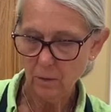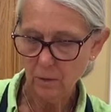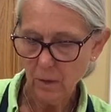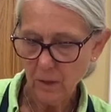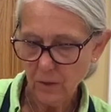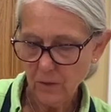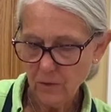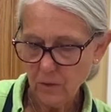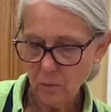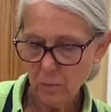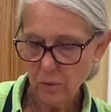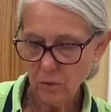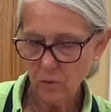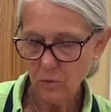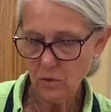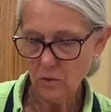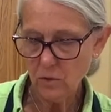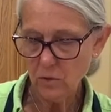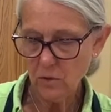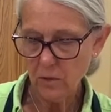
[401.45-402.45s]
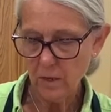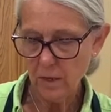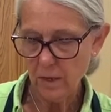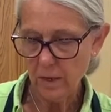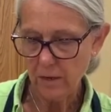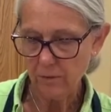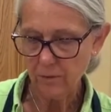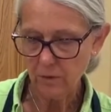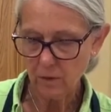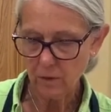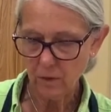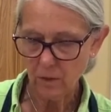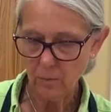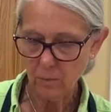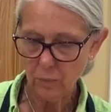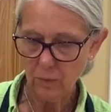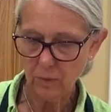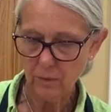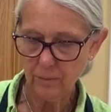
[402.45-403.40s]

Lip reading: as opposed to the 1/2 cup.